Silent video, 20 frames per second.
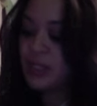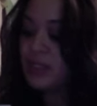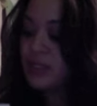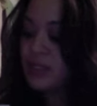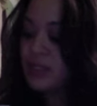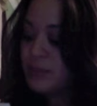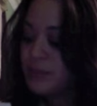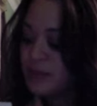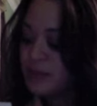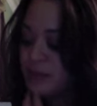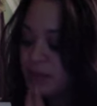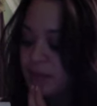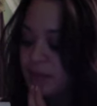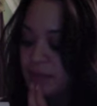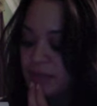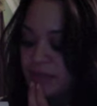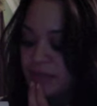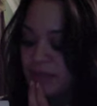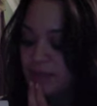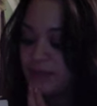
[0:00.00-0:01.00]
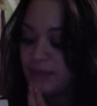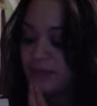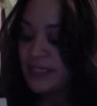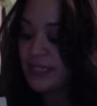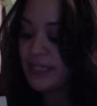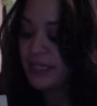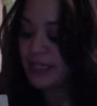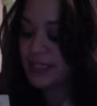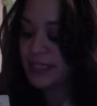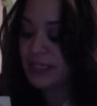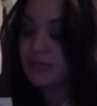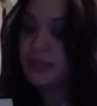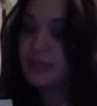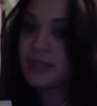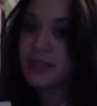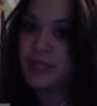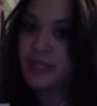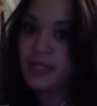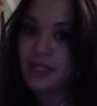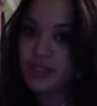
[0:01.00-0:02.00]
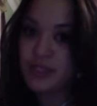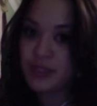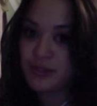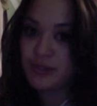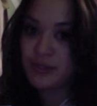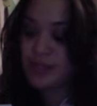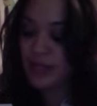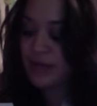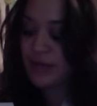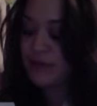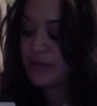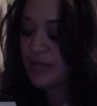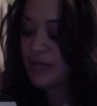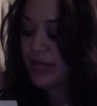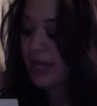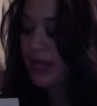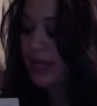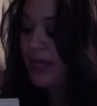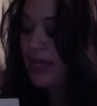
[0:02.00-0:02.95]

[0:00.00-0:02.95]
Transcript: So most people start with the daily, something they can use every day.